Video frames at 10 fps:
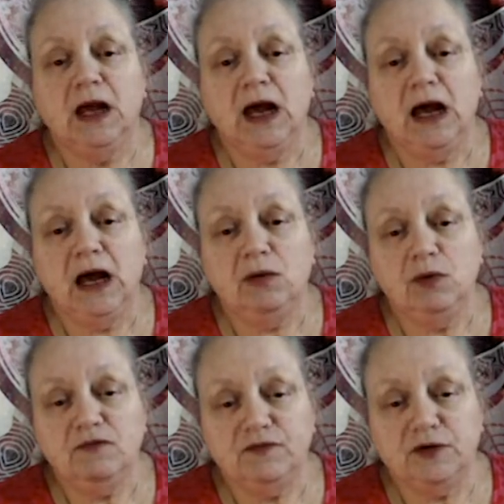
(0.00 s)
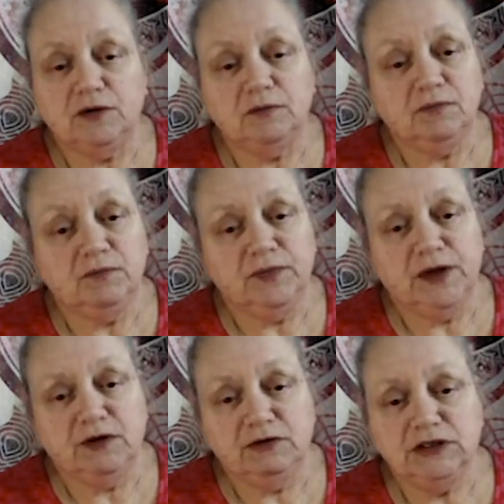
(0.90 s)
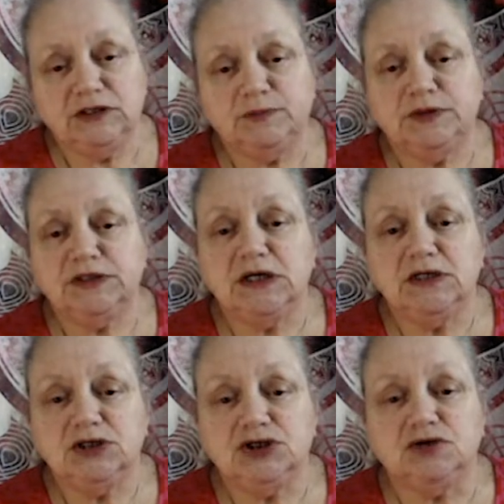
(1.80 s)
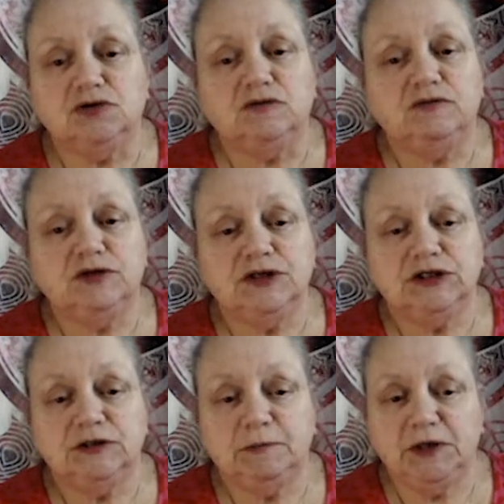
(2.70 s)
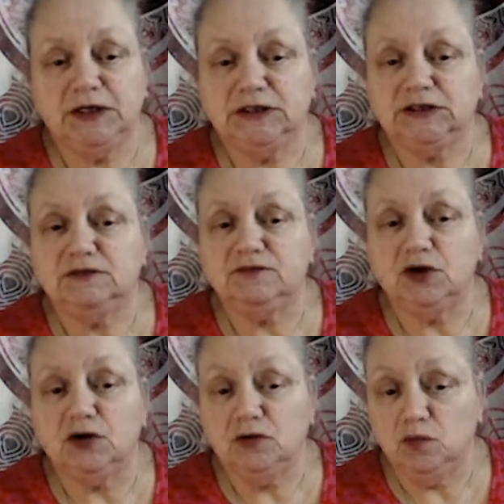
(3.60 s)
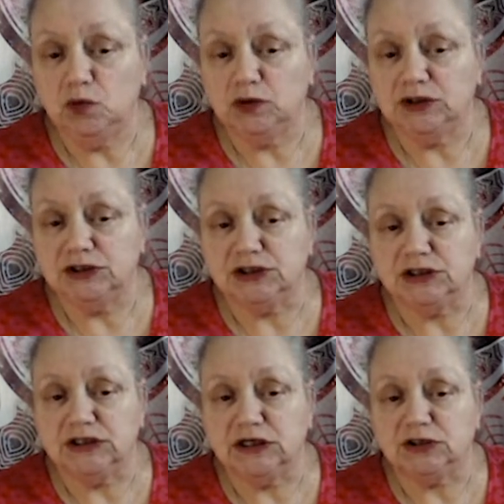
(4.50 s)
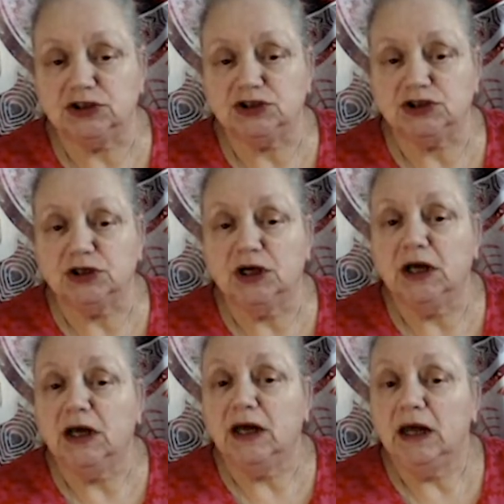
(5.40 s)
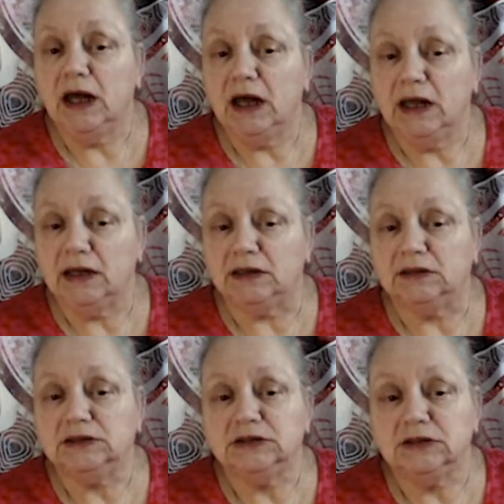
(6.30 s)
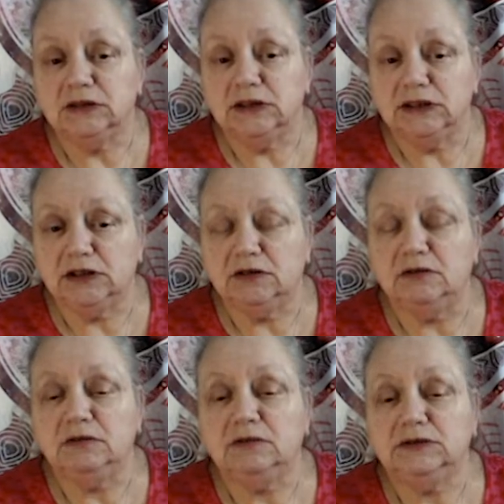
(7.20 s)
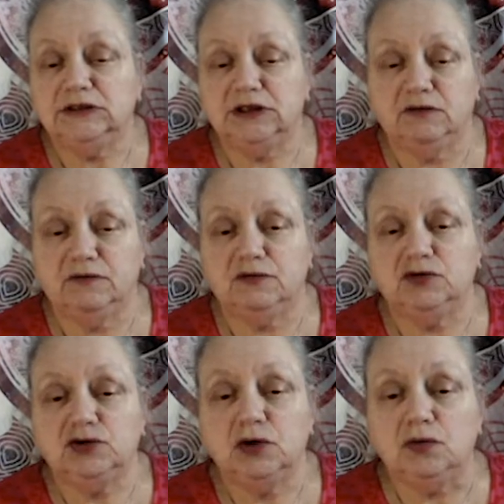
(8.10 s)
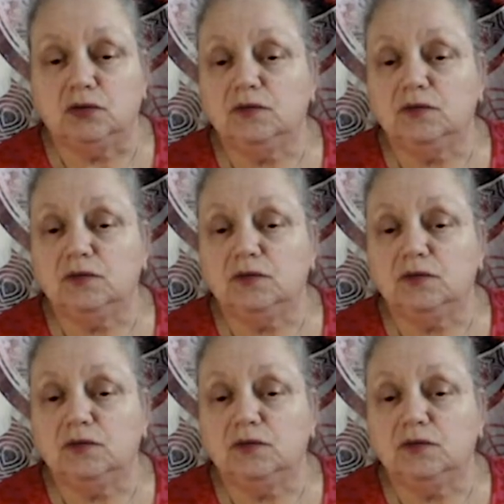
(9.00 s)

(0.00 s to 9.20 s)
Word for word: However, there is potential for displays of unwanted attention and little self control.